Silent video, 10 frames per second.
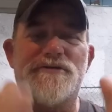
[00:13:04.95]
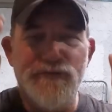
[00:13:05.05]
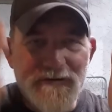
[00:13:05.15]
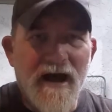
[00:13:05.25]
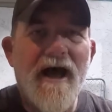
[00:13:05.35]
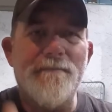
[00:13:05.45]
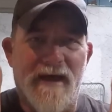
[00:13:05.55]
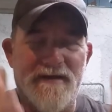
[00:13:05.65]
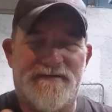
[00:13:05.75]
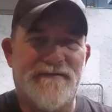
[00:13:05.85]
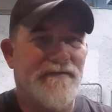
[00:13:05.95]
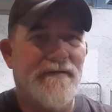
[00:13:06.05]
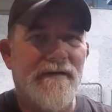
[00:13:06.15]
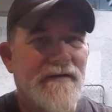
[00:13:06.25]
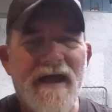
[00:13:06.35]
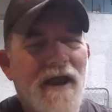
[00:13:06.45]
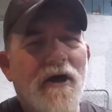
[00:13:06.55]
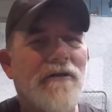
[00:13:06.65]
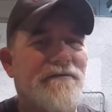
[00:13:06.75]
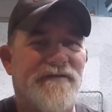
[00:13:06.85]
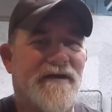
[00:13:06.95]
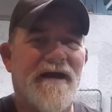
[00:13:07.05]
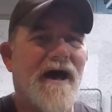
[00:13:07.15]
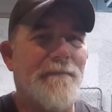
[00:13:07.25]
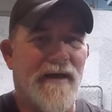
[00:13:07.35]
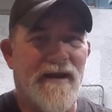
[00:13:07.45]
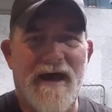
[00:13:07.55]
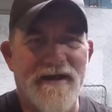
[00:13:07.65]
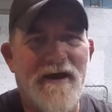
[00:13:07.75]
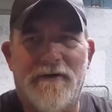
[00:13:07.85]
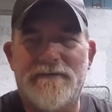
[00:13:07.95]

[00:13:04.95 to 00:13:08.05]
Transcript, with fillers: who comment, not all of you comment, I know.